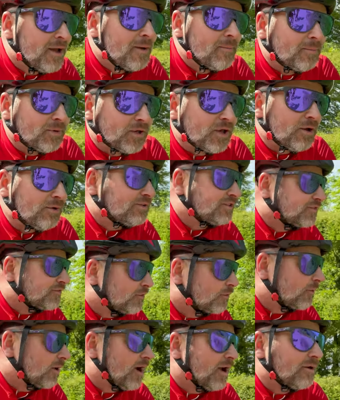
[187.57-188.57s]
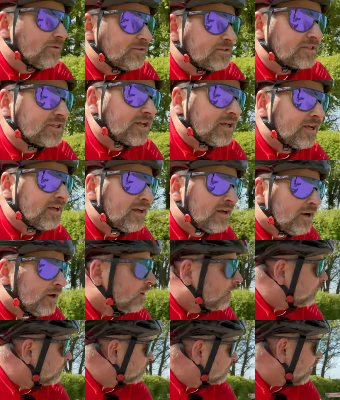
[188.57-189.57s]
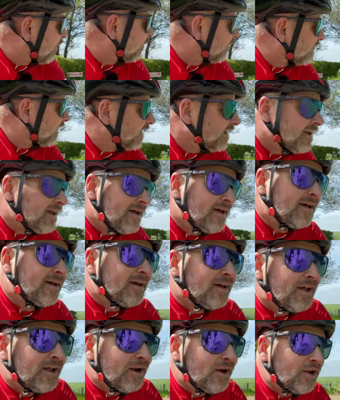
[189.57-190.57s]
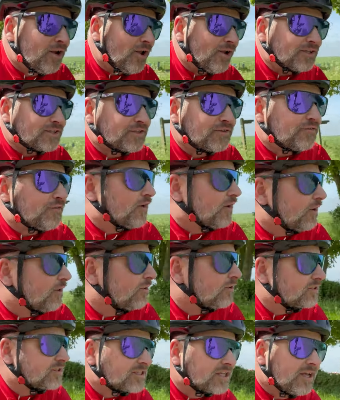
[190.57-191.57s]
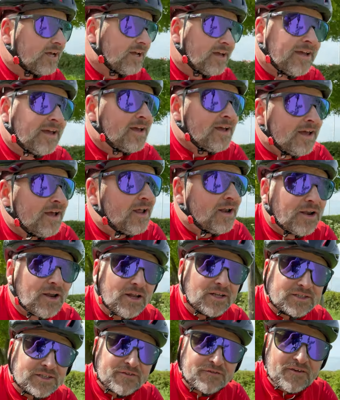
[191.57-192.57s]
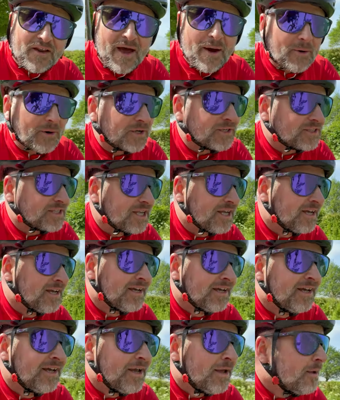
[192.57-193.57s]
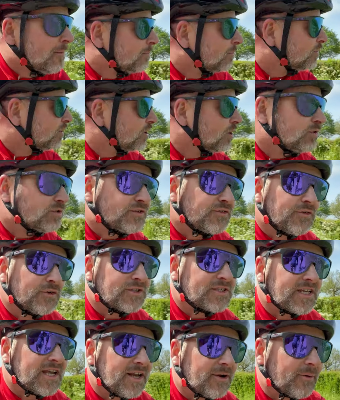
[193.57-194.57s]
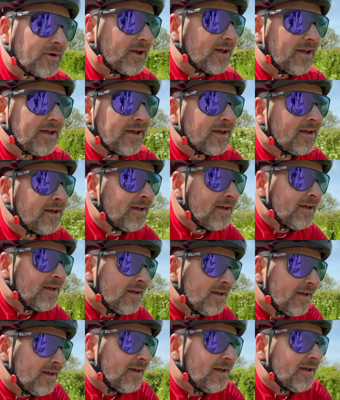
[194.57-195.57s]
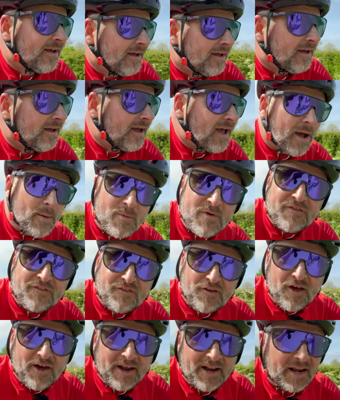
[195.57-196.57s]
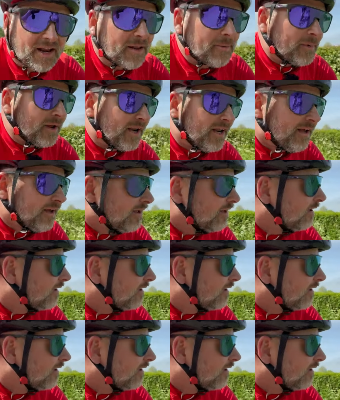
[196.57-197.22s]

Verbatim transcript: Beautiful roads, rolling, lots of fields, lots of flowers, beautiful scenery. And we're flying at the minute.